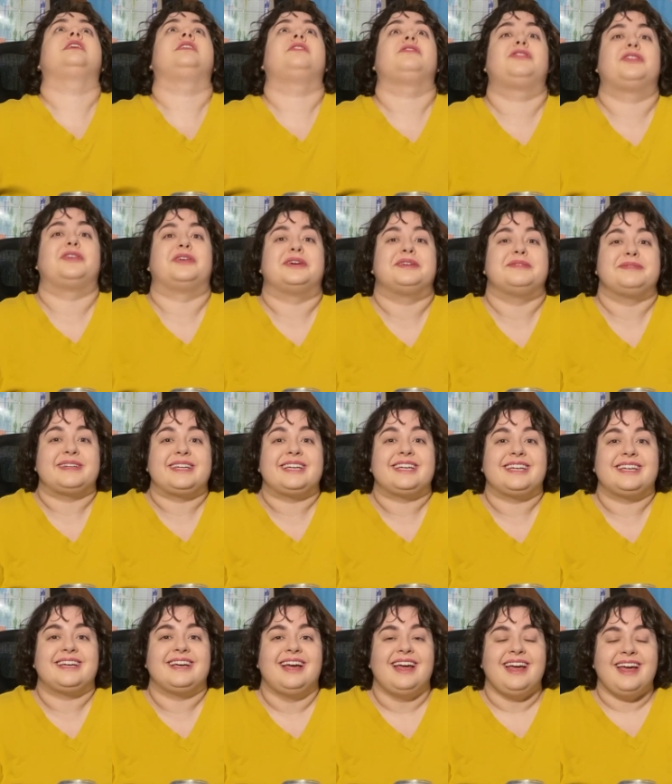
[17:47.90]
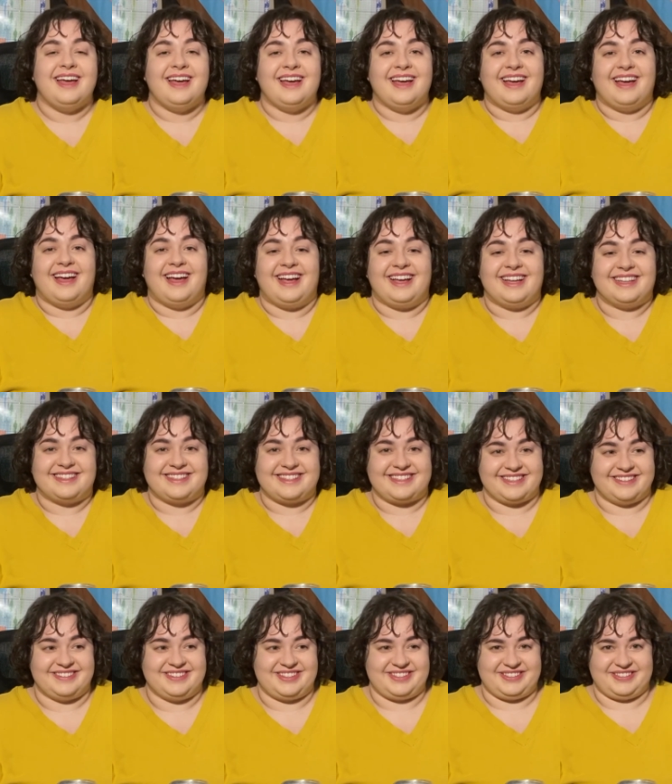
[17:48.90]
for me, it
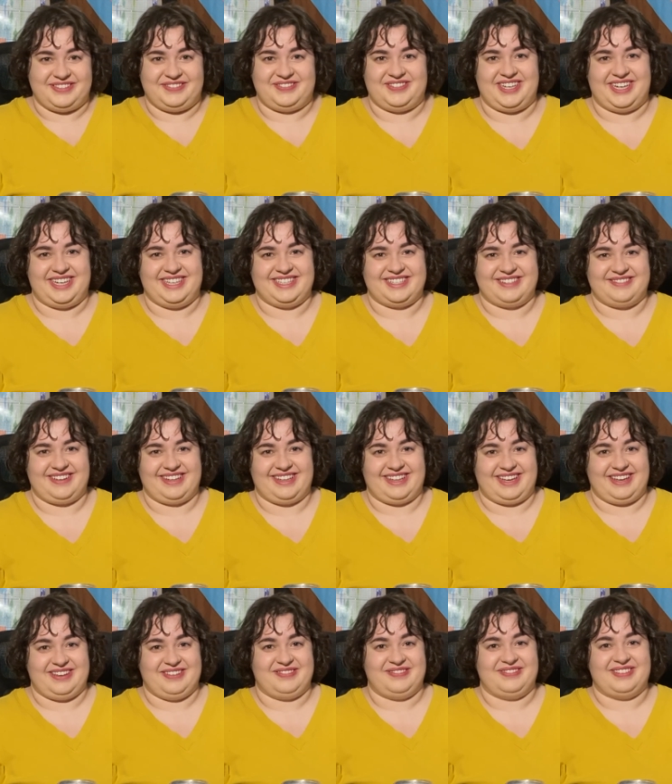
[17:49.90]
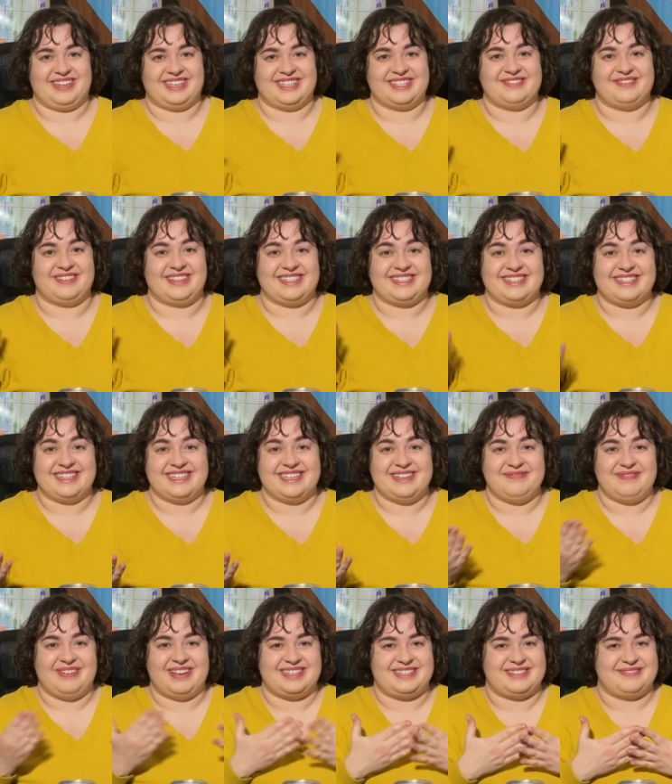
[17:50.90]
seems to have changed my life because my
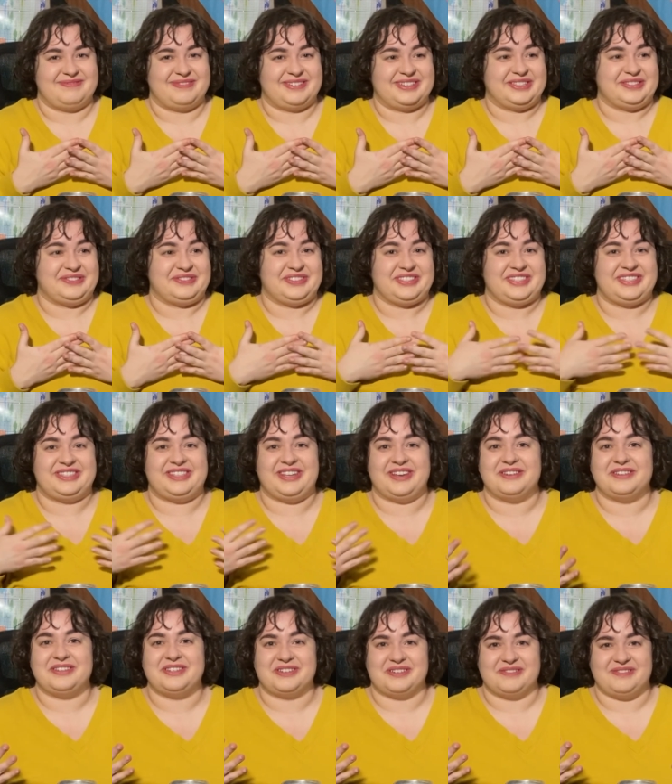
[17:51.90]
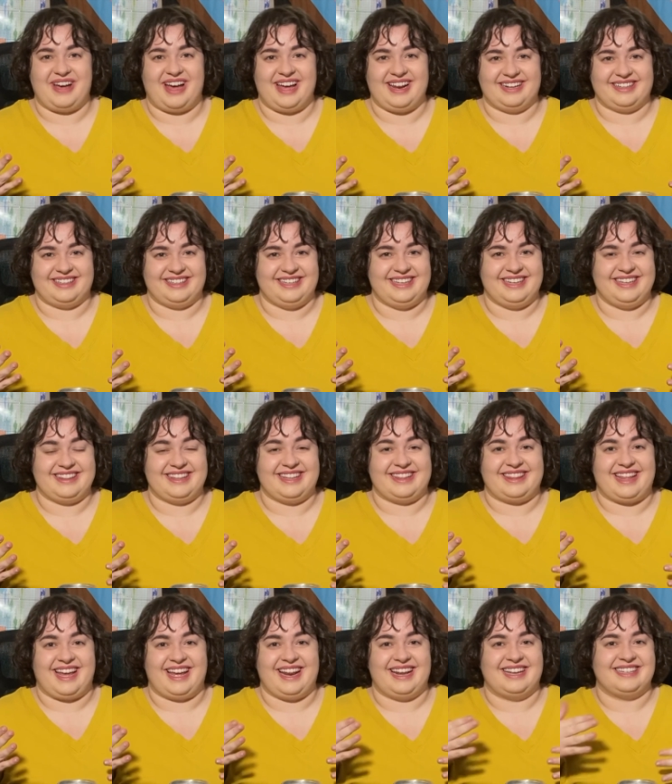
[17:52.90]
sleep has improved so dramatically that
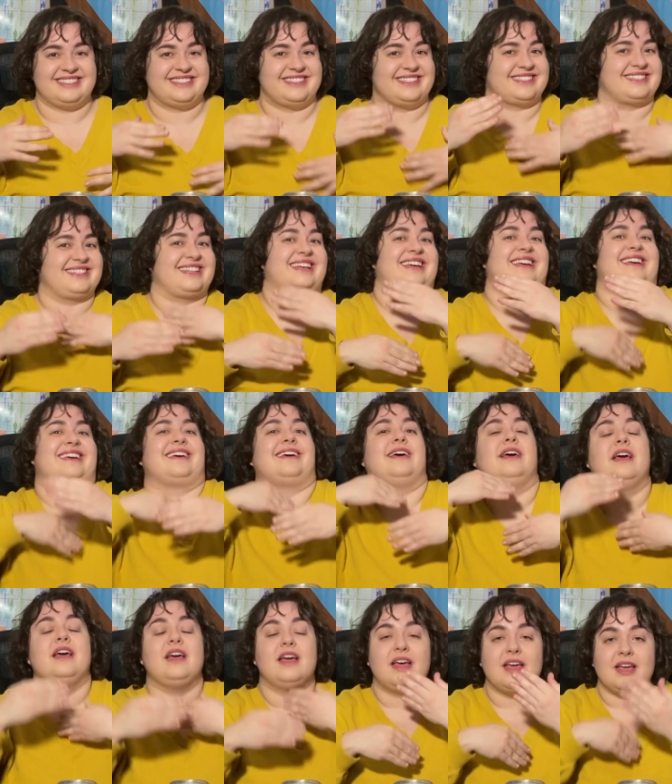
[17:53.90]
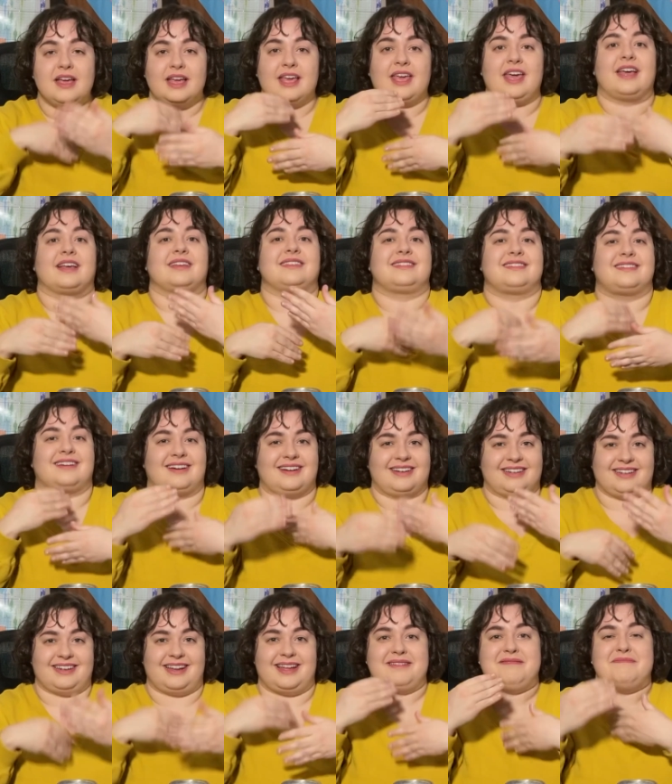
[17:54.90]
that has just like
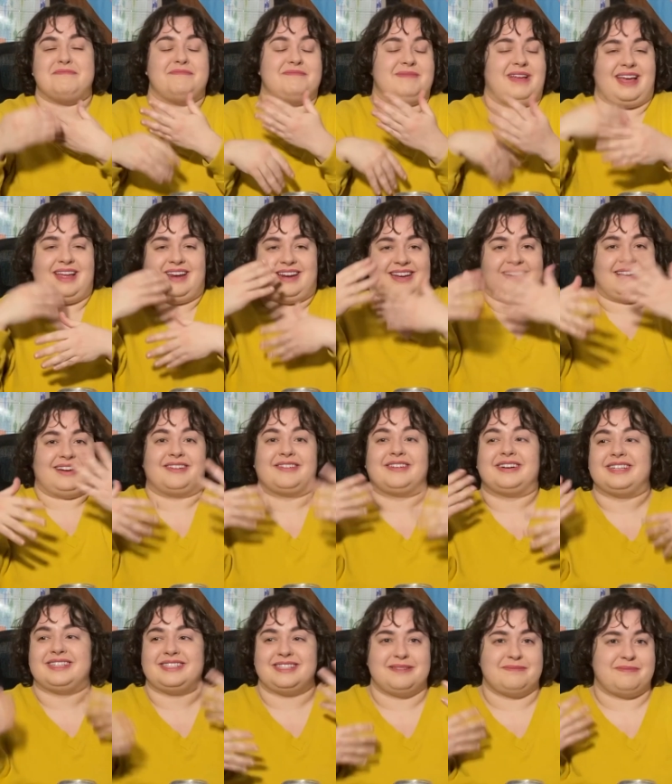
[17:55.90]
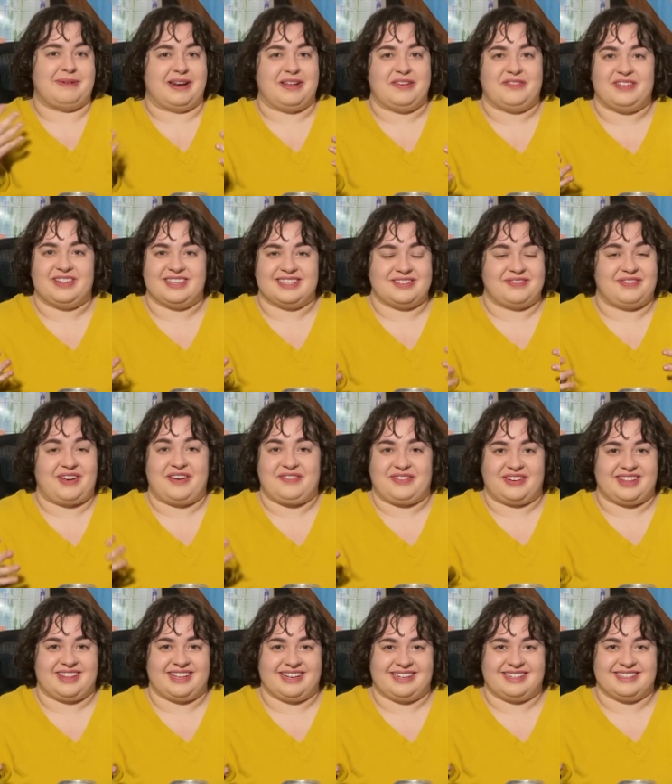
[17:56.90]
kickstarted and, and increased the benefits of
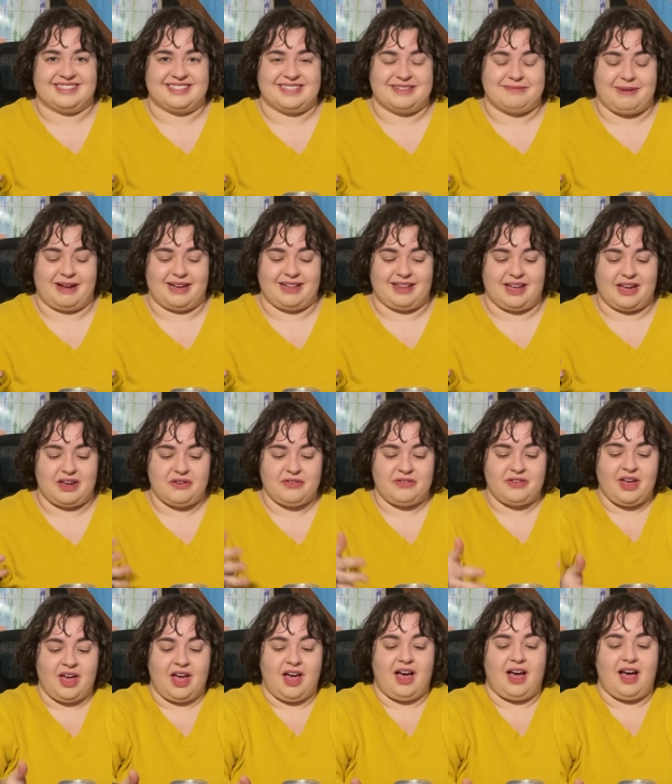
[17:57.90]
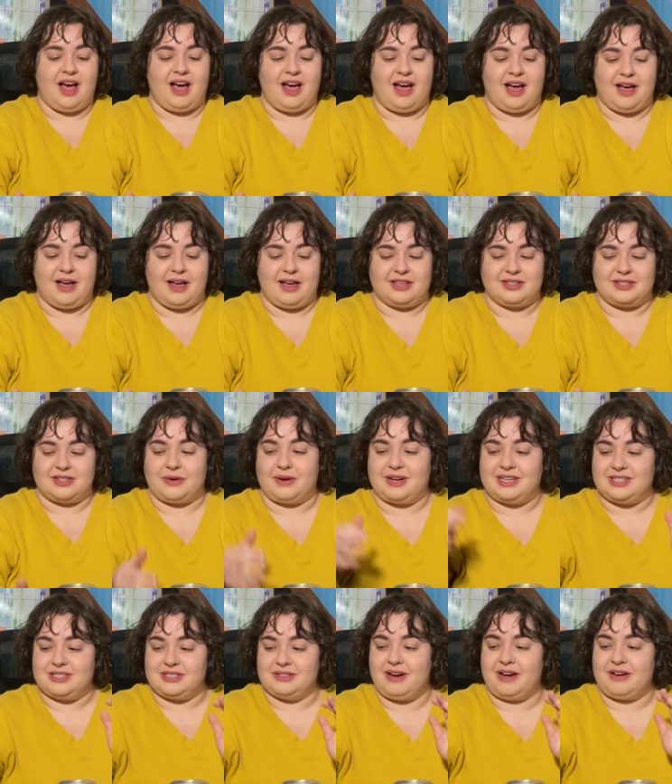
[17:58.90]
everything else in my life. Uh, so I
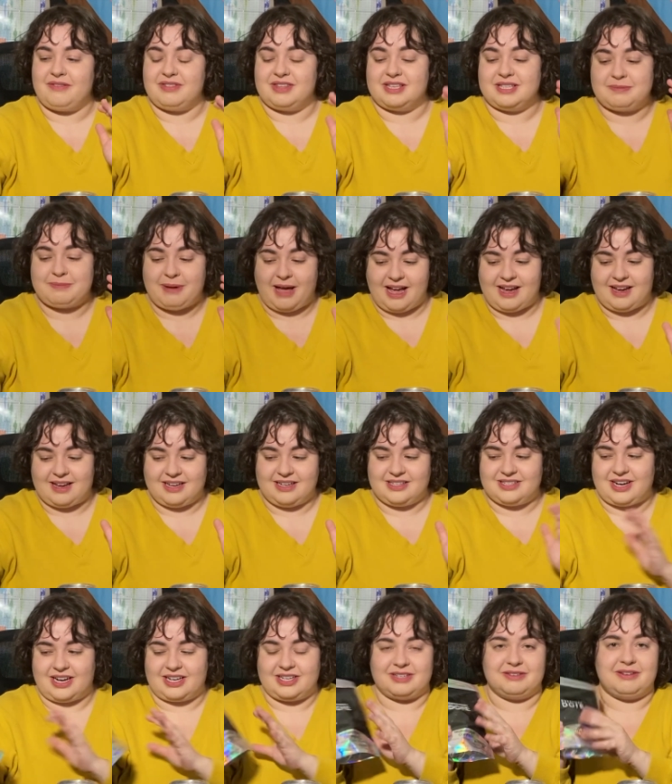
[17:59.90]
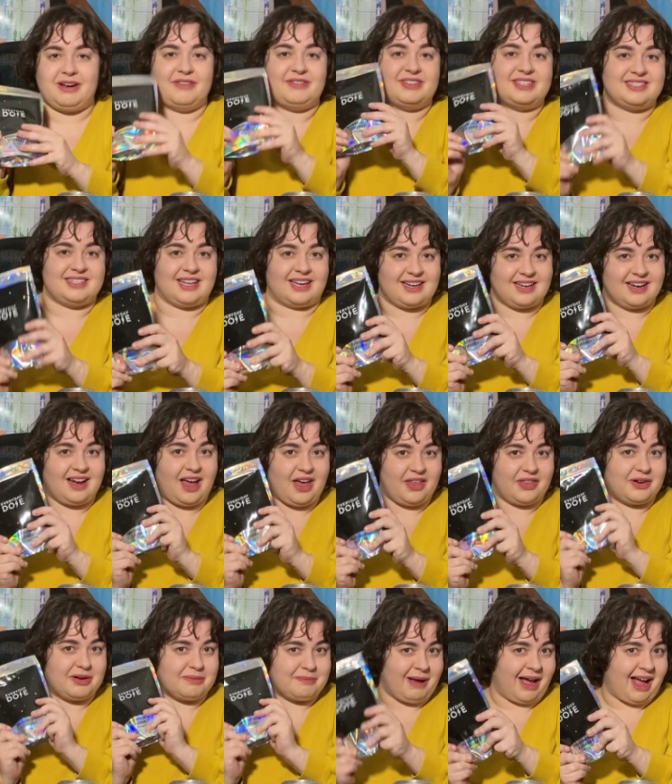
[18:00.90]
do have this package, I do have a second
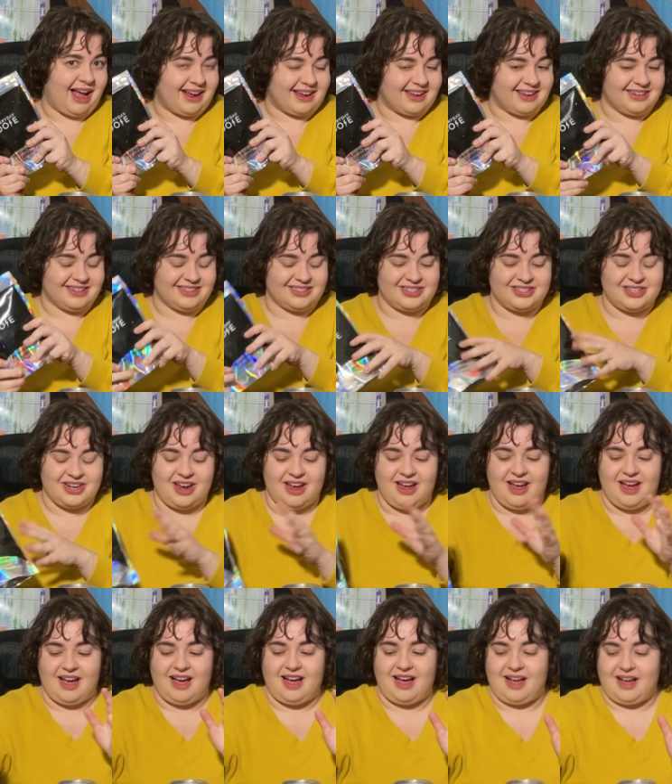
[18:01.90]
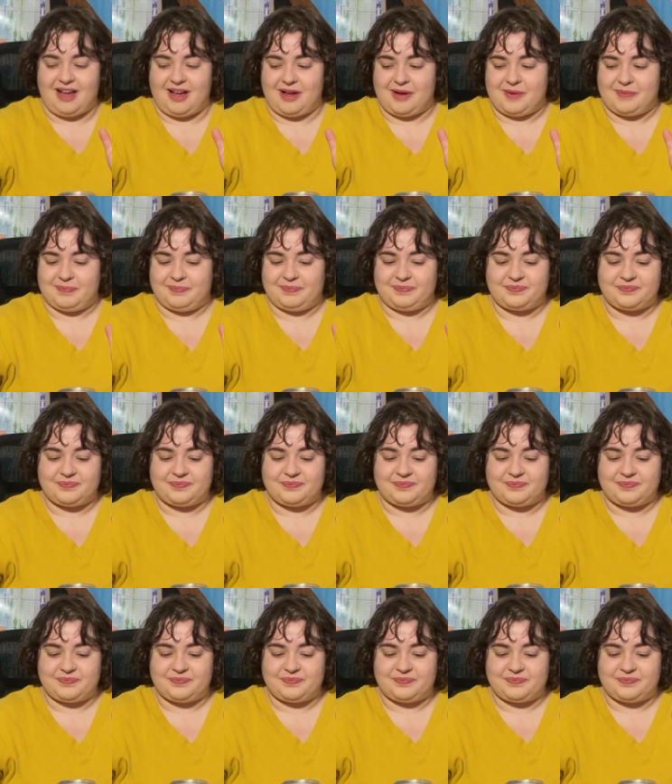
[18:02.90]
other package. Um,